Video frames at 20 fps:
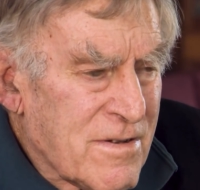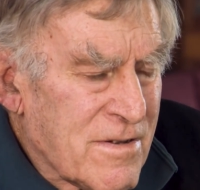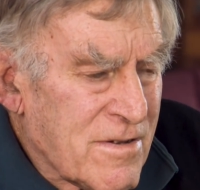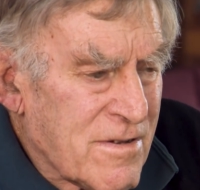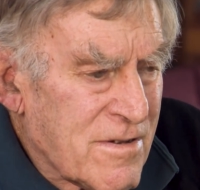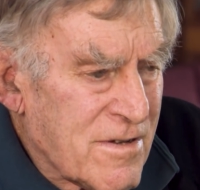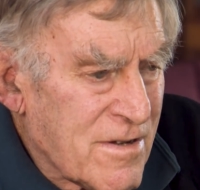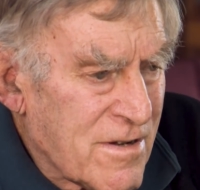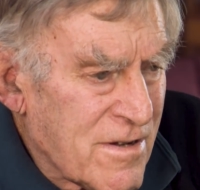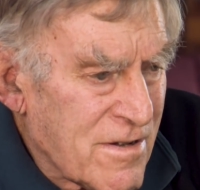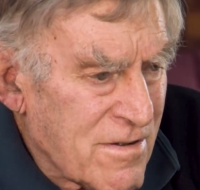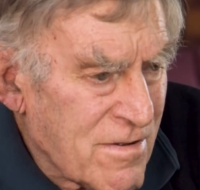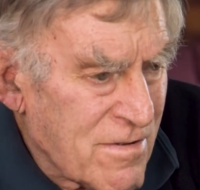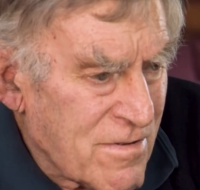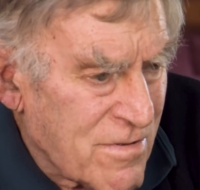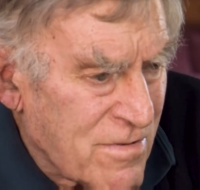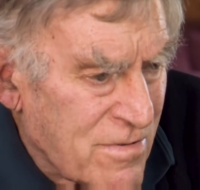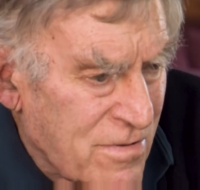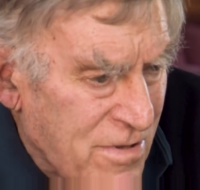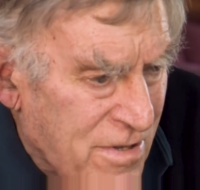you
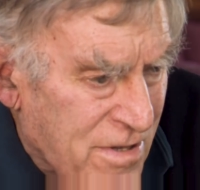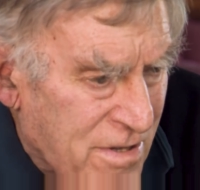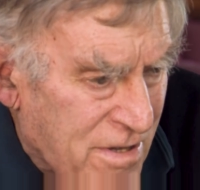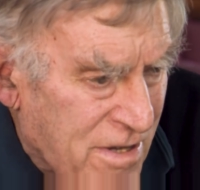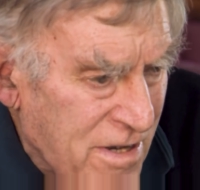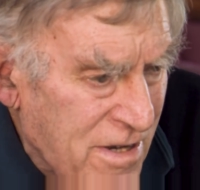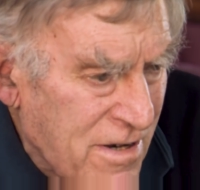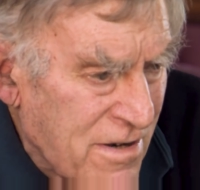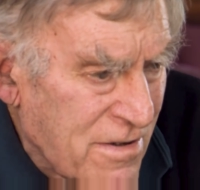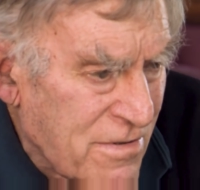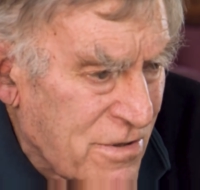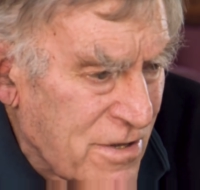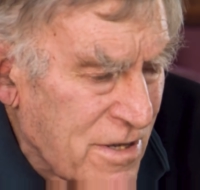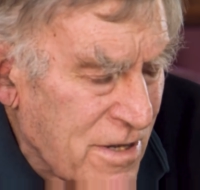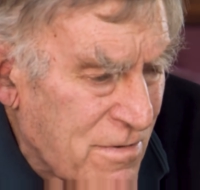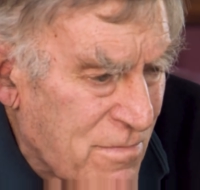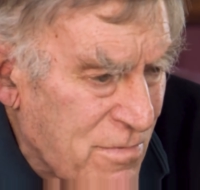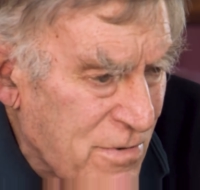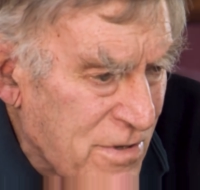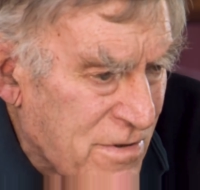know, Gareth
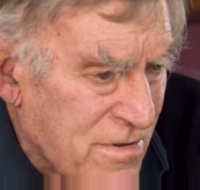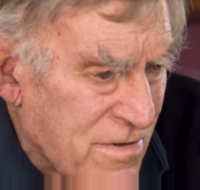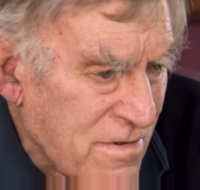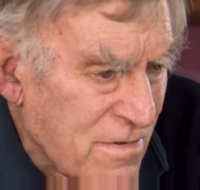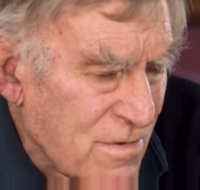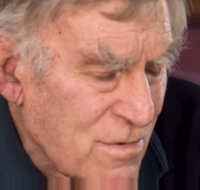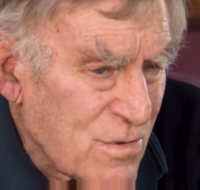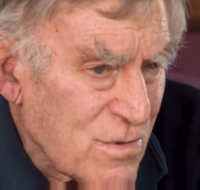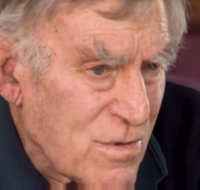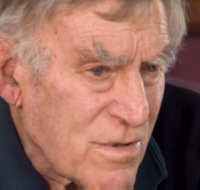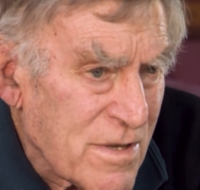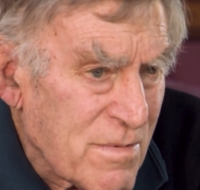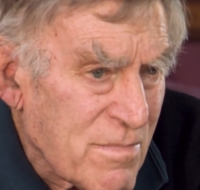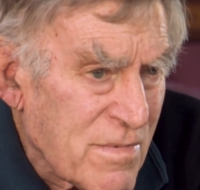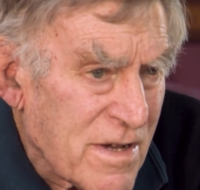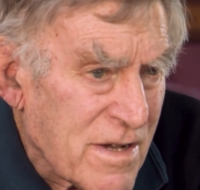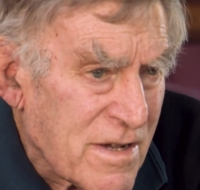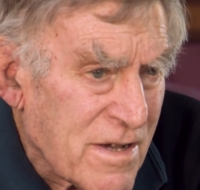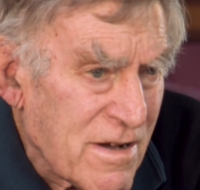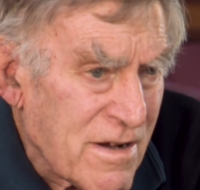Edwards and all them,
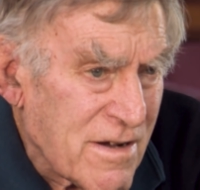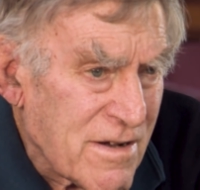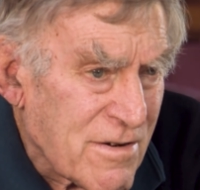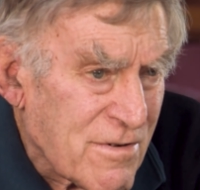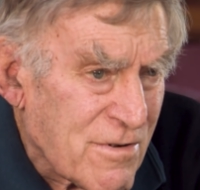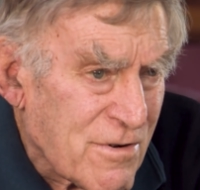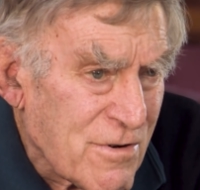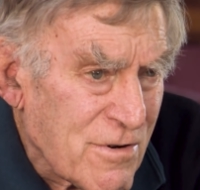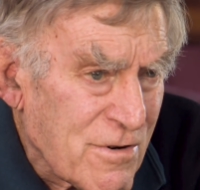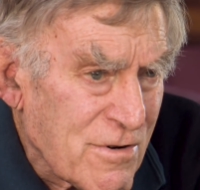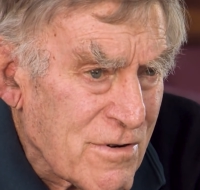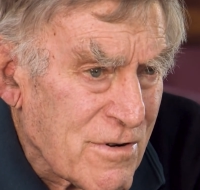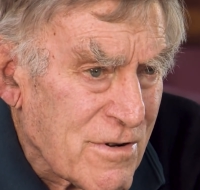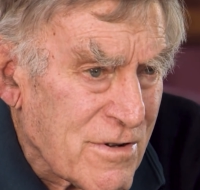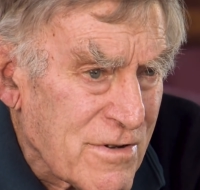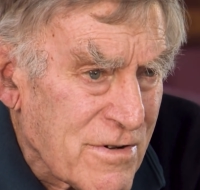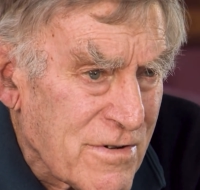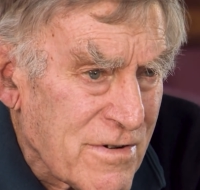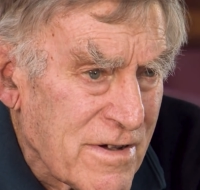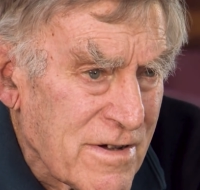they're going
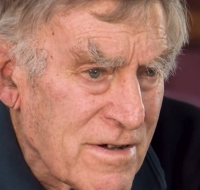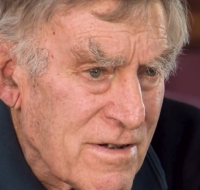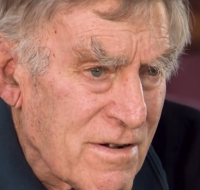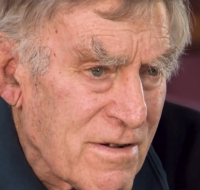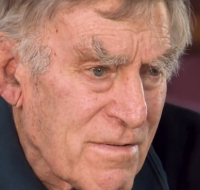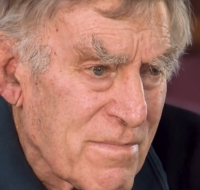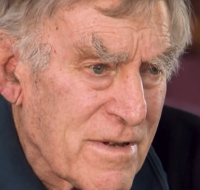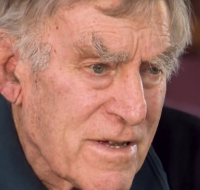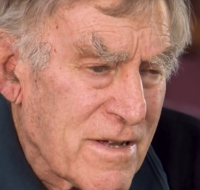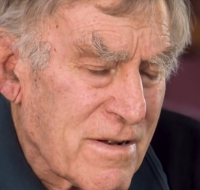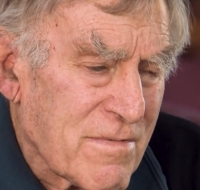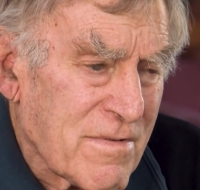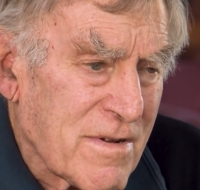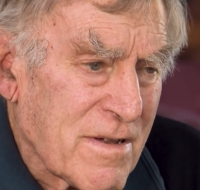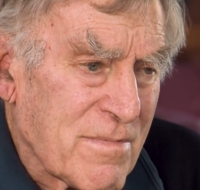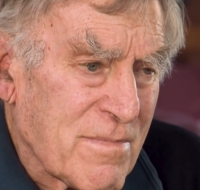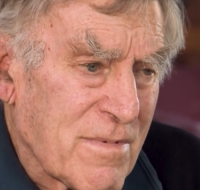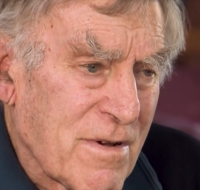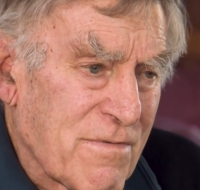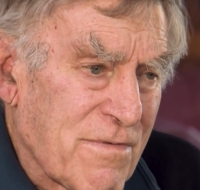crook as hell about
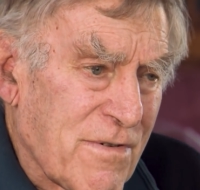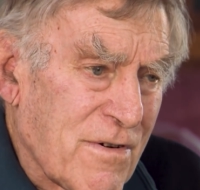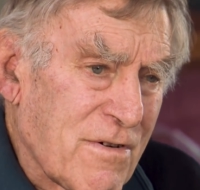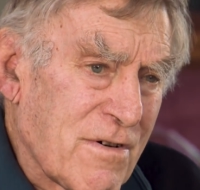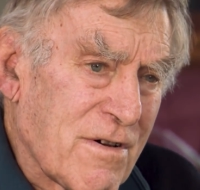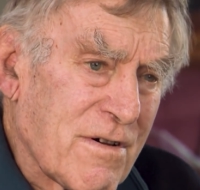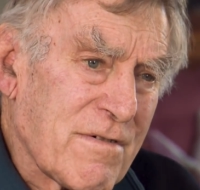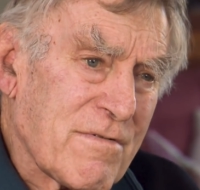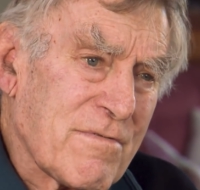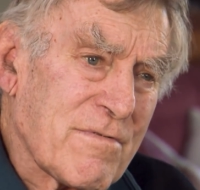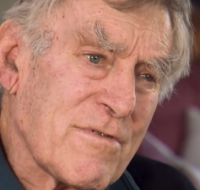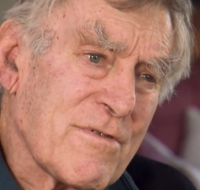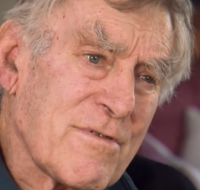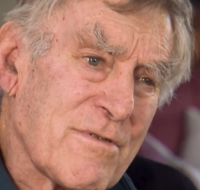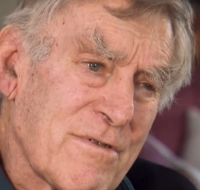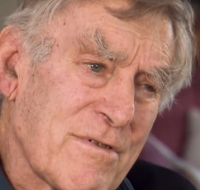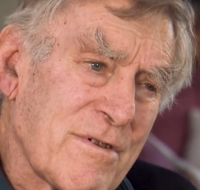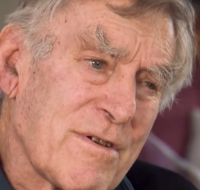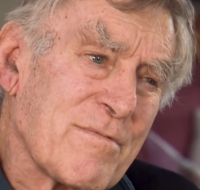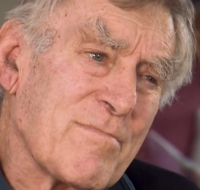number five,
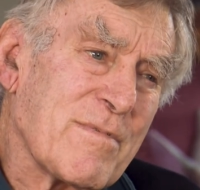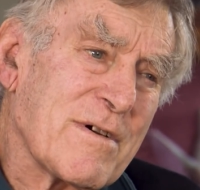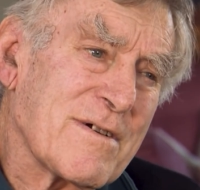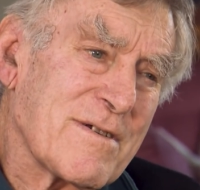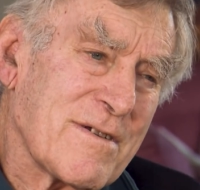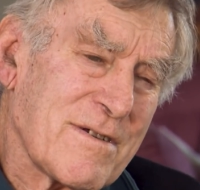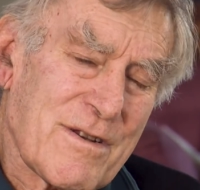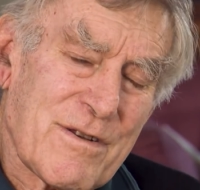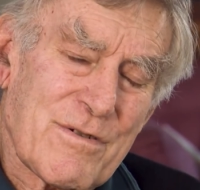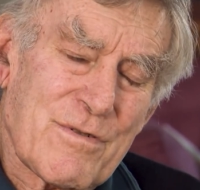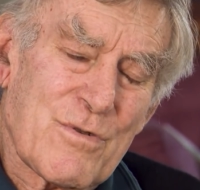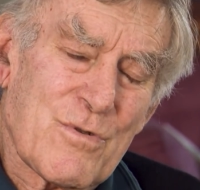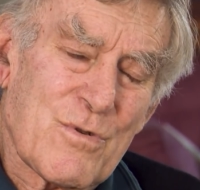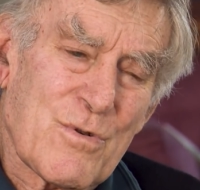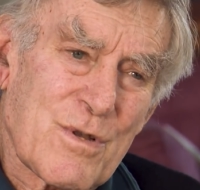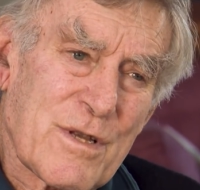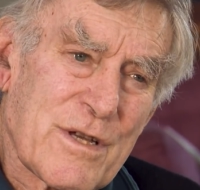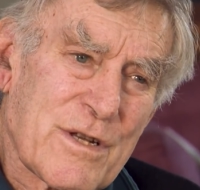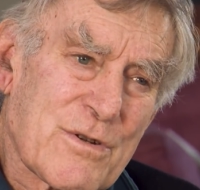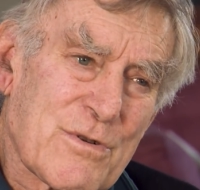dirty, you know, and
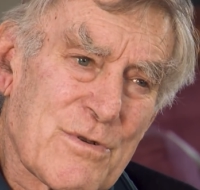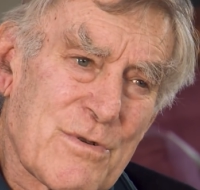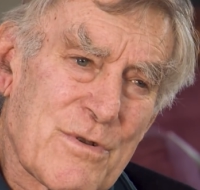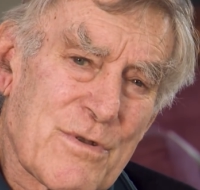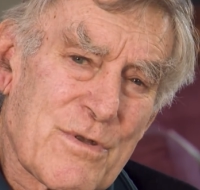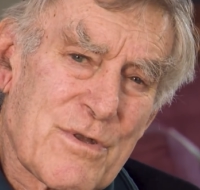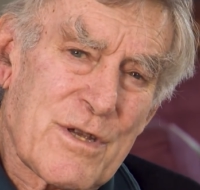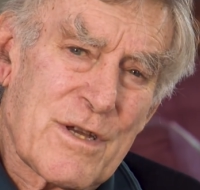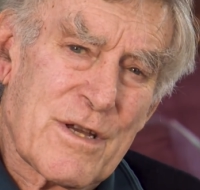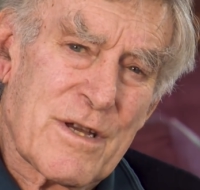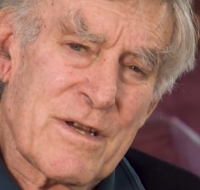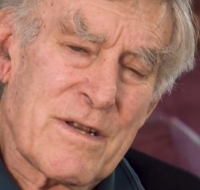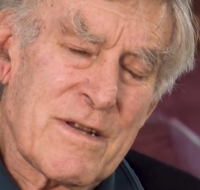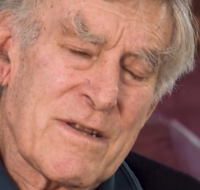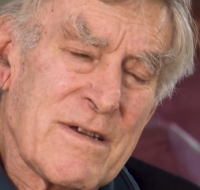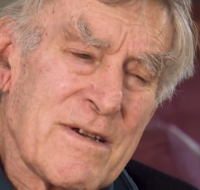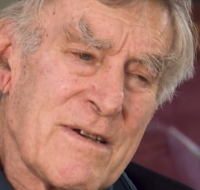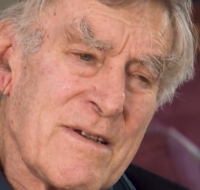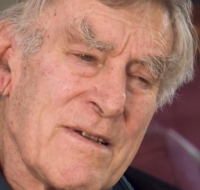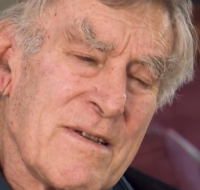all that sort of thing. And
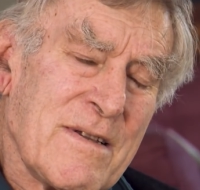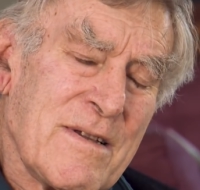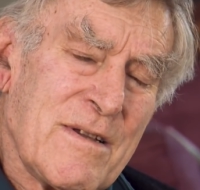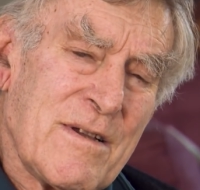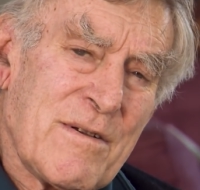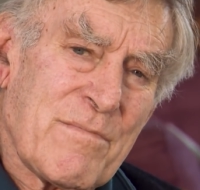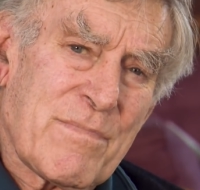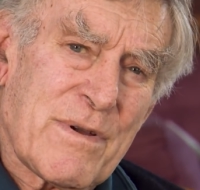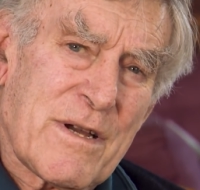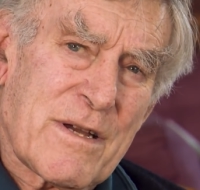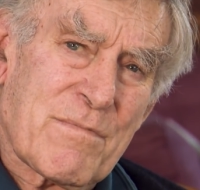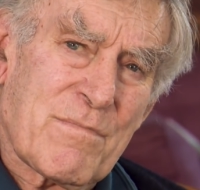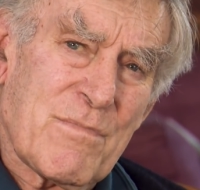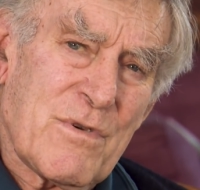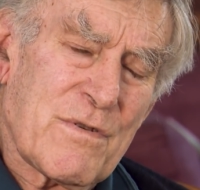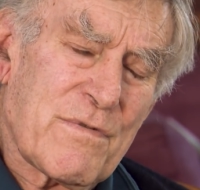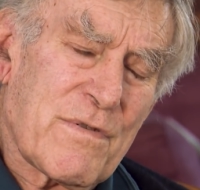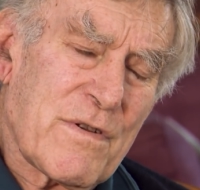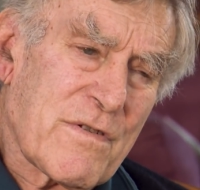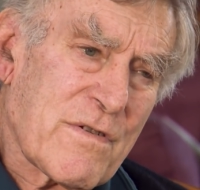Pat
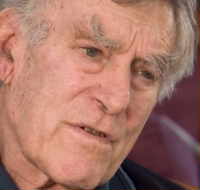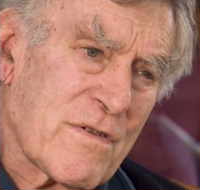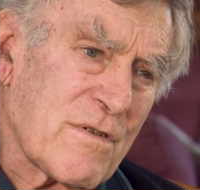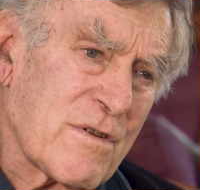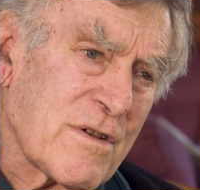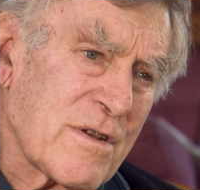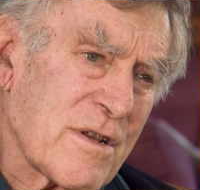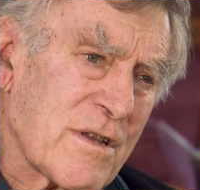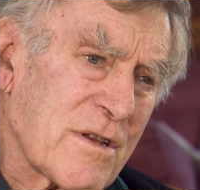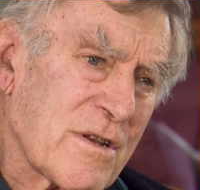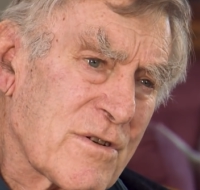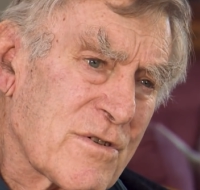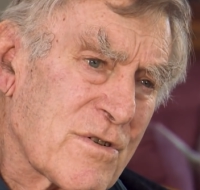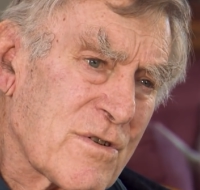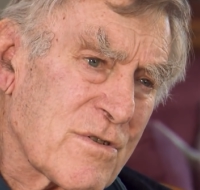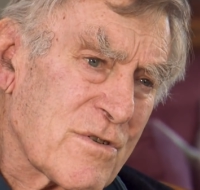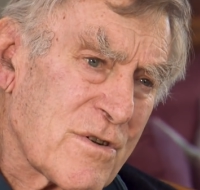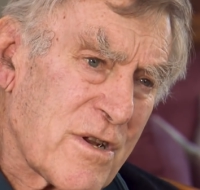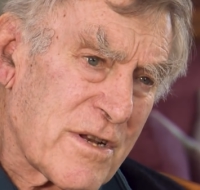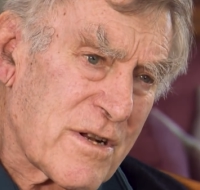Murphy said, let us
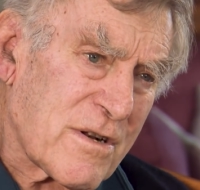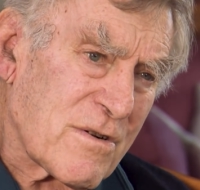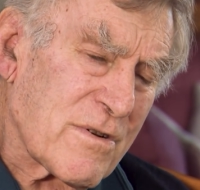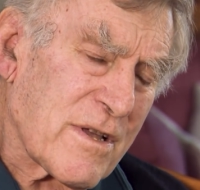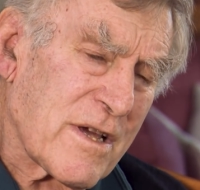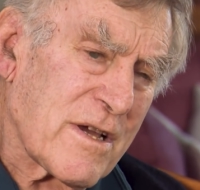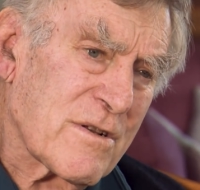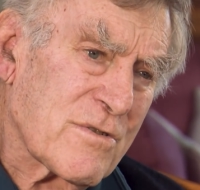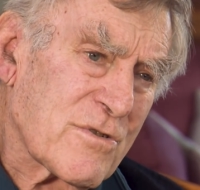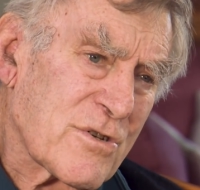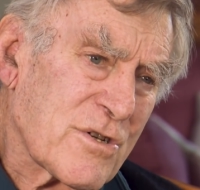settle down,